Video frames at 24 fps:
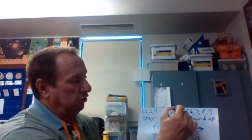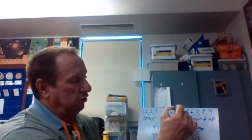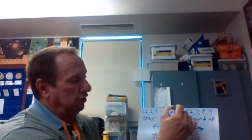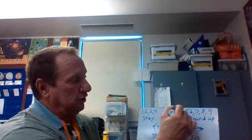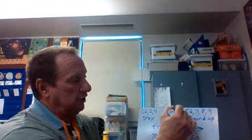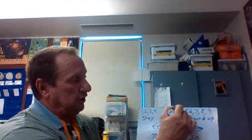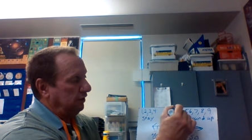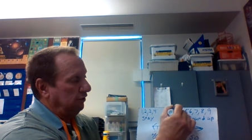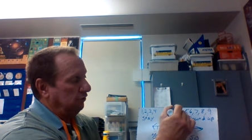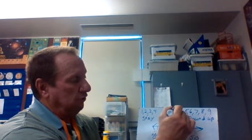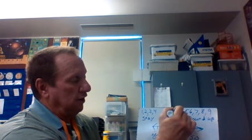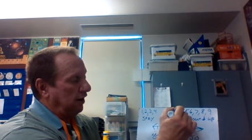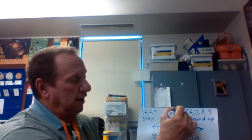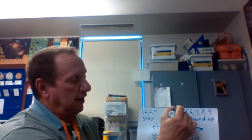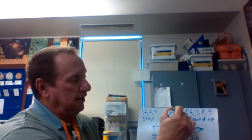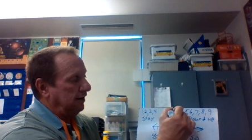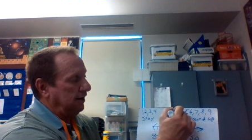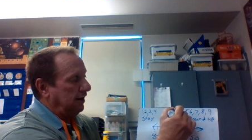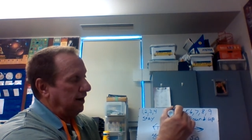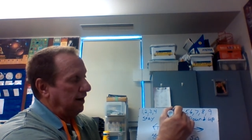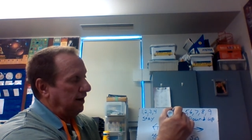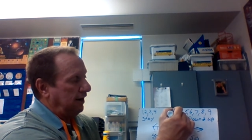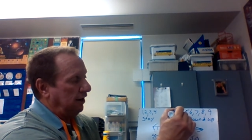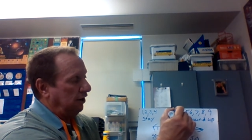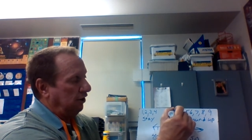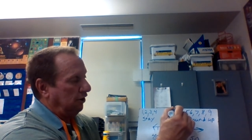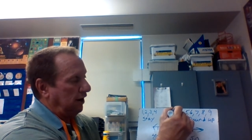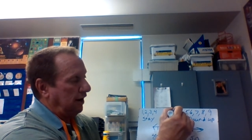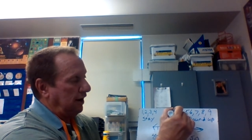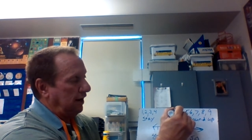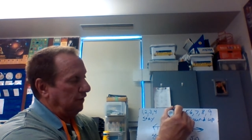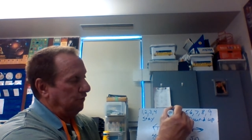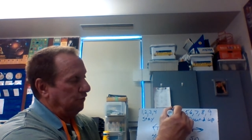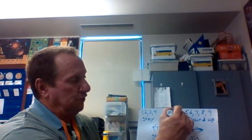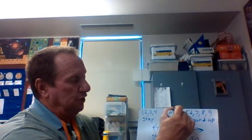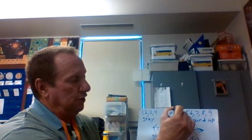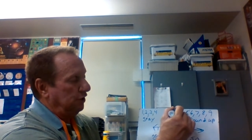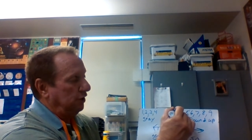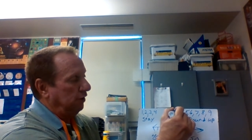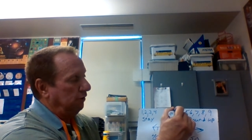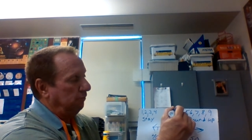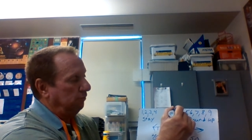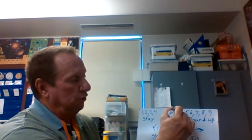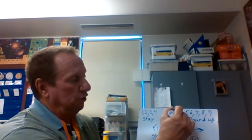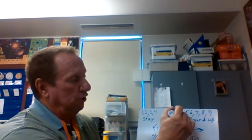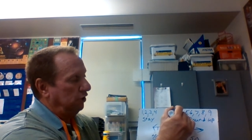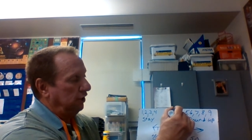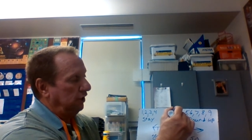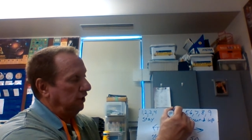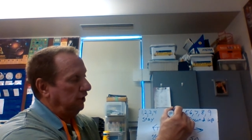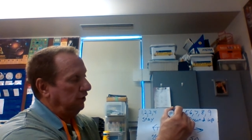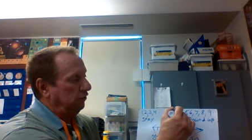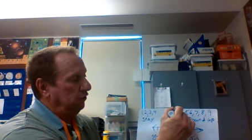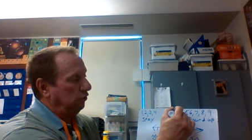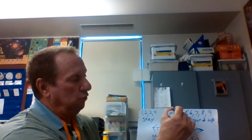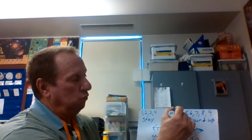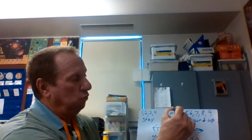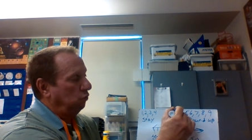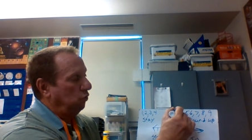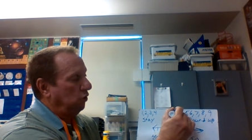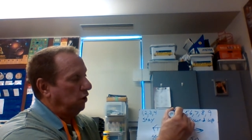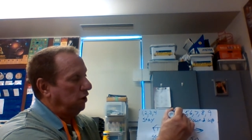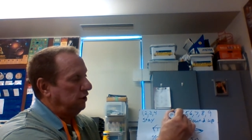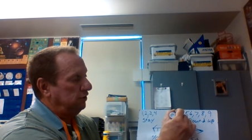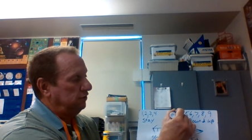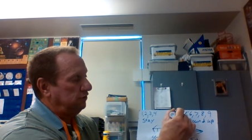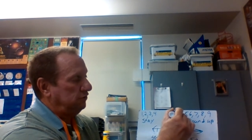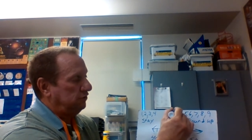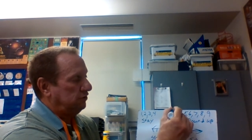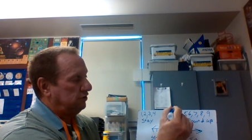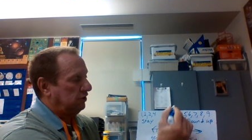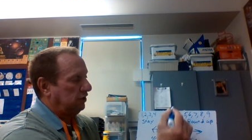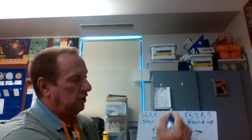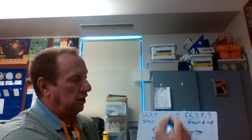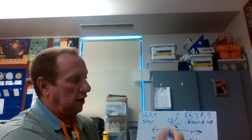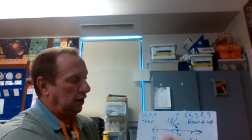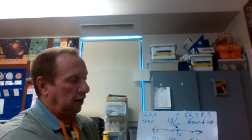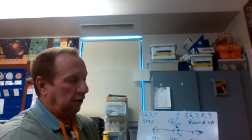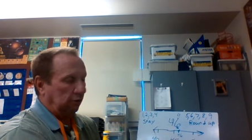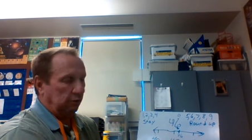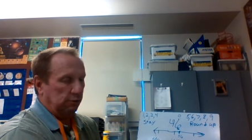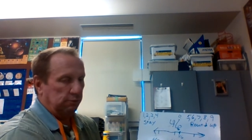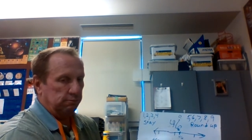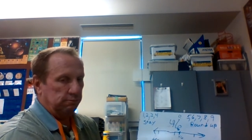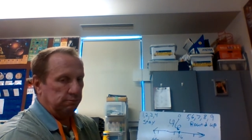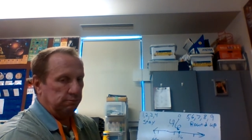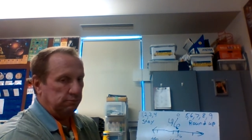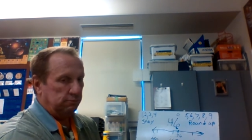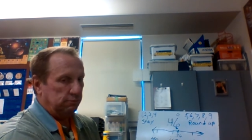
looking right now at the number in the ones column.